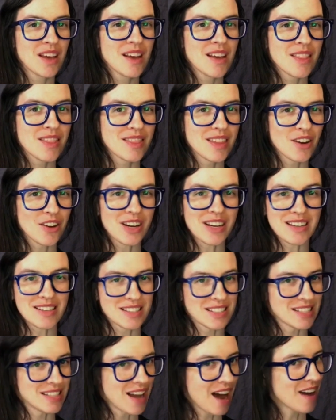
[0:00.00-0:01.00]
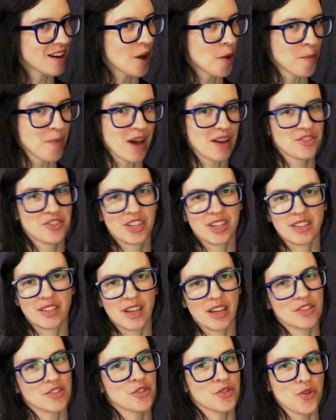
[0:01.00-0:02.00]
There is not a magic
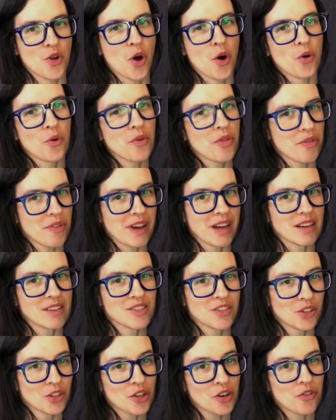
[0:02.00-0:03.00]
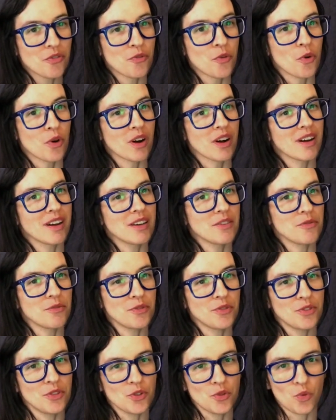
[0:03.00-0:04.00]
yes or no thing to look for
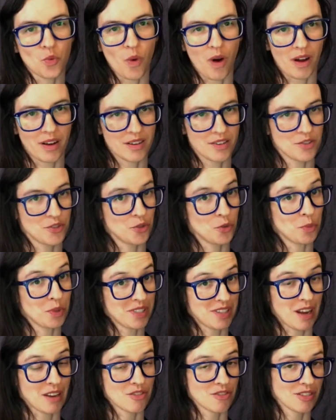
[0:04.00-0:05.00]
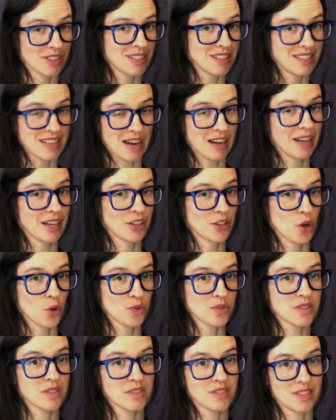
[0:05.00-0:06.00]
if you want to potentially
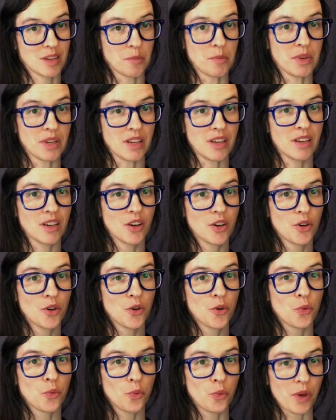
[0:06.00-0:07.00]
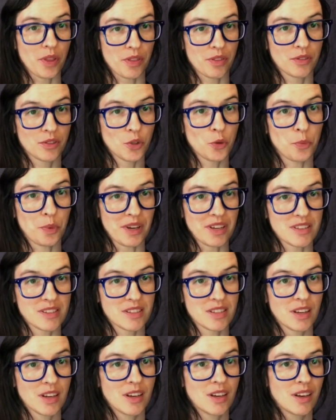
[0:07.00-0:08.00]
diagnose somebody with lupus.
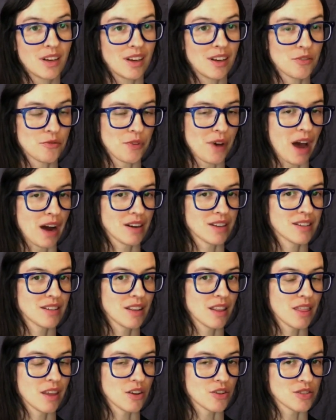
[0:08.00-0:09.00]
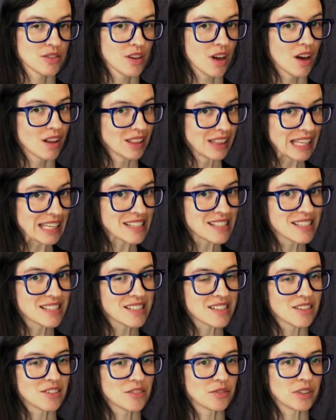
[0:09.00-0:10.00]
In fact, there's a list
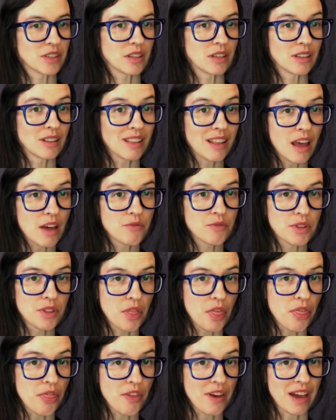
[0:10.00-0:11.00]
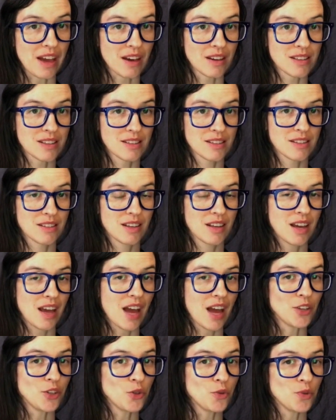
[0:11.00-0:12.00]
of 11 things,
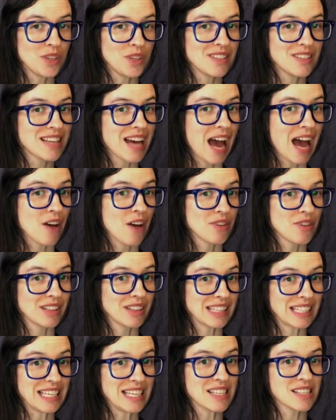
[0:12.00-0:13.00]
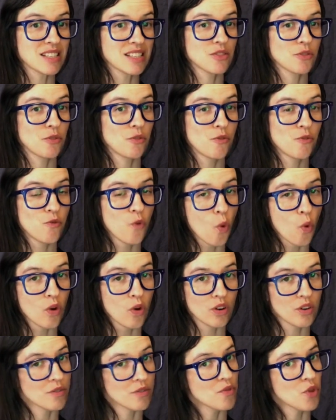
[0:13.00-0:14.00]
and you need to have at least
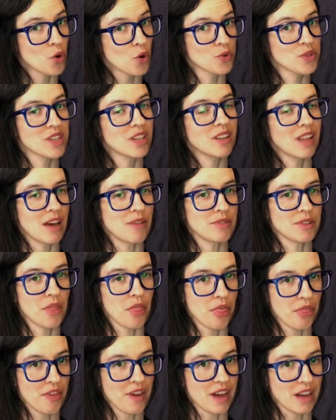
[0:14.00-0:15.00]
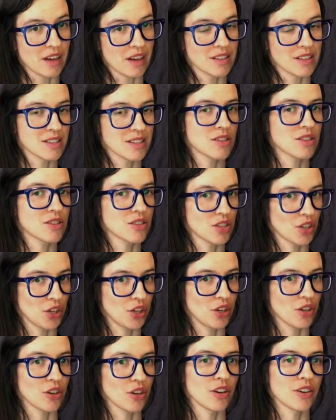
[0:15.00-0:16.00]
4 of those 11 things to
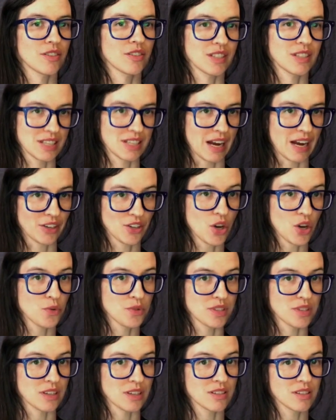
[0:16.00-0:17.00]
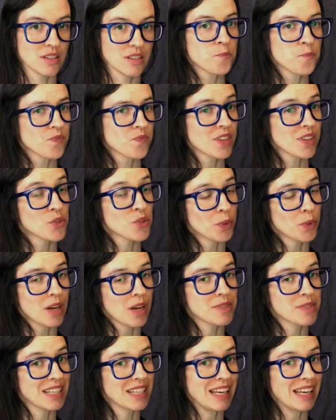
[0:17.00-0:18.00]
secure the diagnosis. So when I
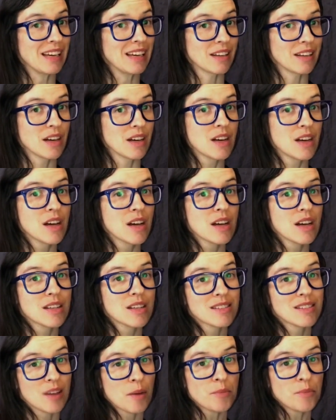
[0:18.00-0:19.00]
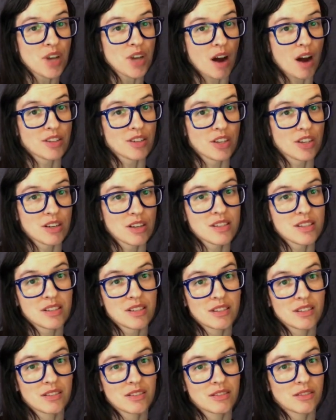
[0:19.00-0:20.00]
was a kid, some doctors
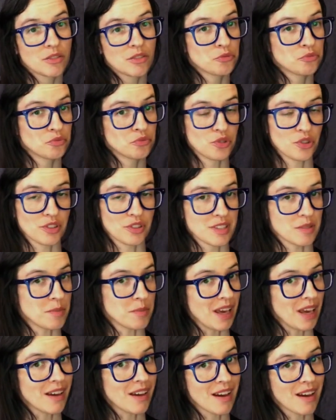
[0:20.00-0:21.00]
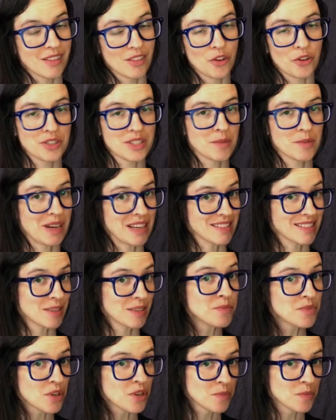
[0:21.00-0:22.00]
looked at me and looked at my
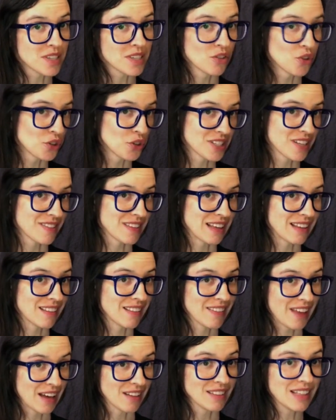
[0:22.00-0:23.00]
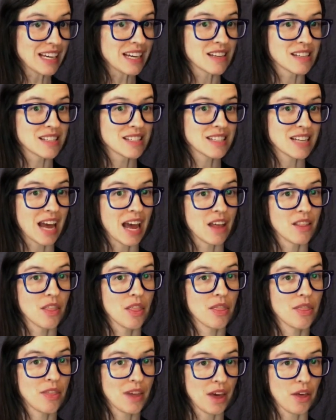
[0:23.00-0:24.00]
symptoms and looked at that list,
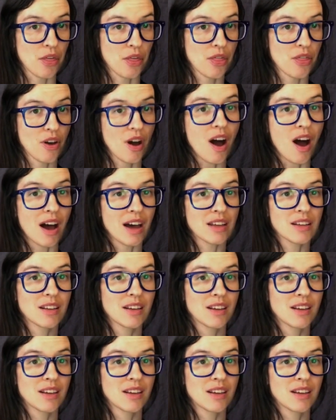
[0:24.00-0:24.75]
and they thought